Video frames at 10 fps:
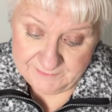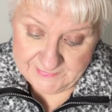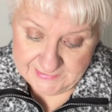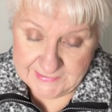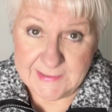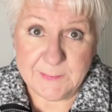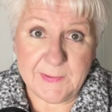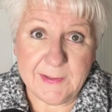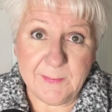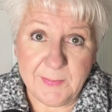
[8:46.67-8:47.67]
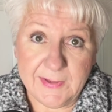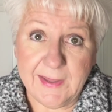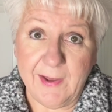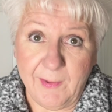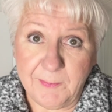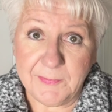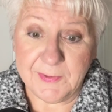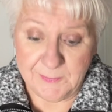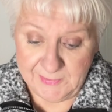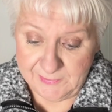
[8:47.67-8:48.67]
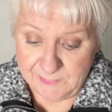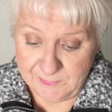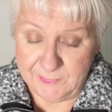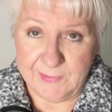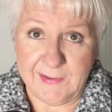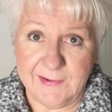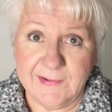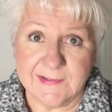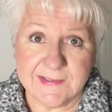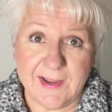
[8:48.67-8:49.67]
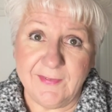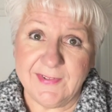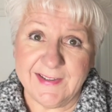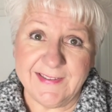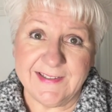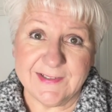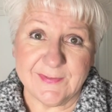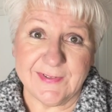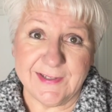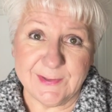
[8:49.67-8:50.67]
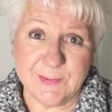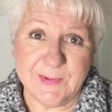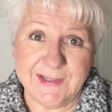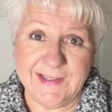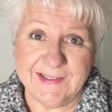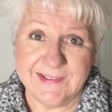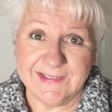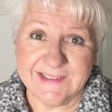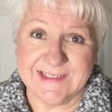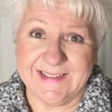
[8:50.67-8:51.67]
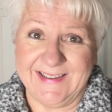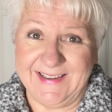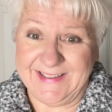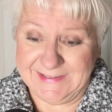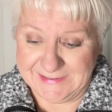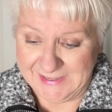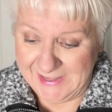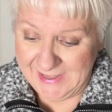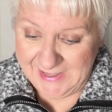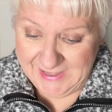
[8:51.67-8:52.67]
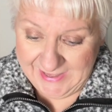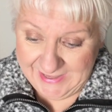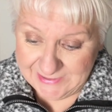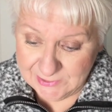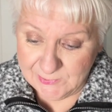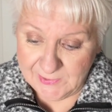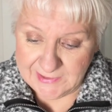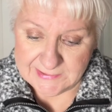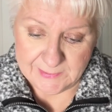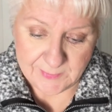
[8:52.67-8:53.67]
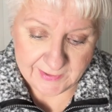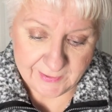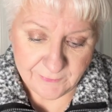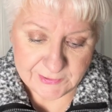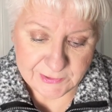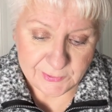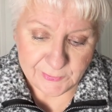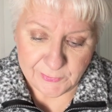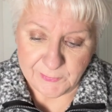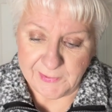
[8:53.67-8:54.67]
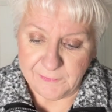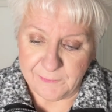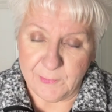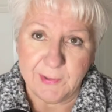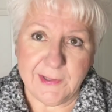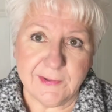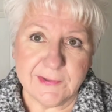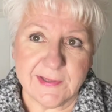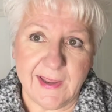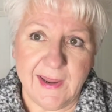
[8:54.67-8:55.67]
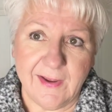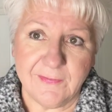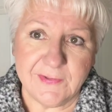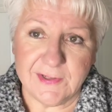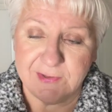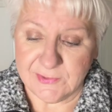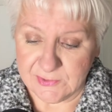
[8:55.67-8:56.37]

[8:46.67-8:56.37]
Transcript: this has been a big help to me through the years. I've done this for like 20 years. It's crazy. About every 2, 3, 4 years, I have to,